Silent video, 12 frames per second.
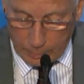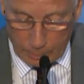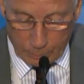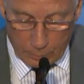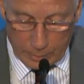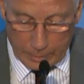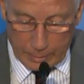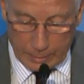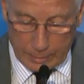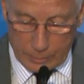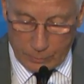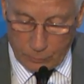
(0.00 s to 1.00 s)
by the political
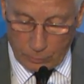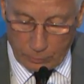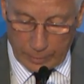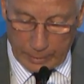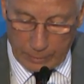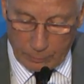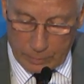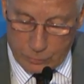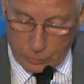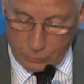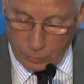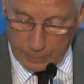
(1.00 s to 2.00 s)
leaders of Ukraine, Russia,
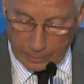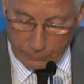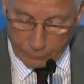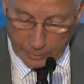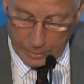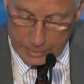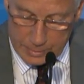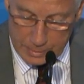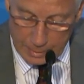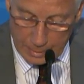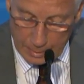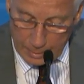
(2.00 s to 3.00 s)
Germany, and France
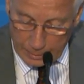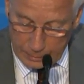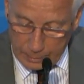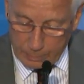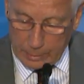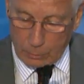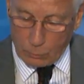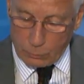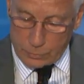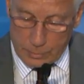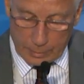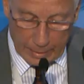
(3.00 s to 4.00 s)
in the
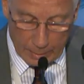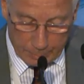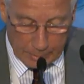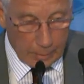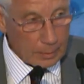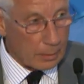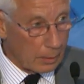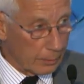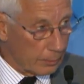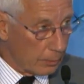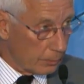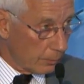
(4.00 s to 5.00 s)
Belarusian capital on
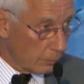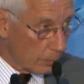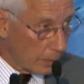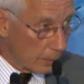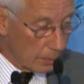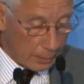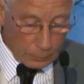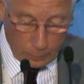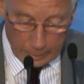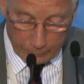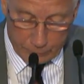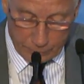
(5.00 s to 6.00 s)

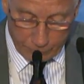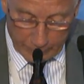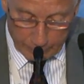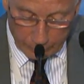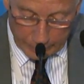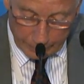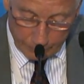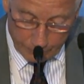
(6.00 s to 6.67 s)
12th of February.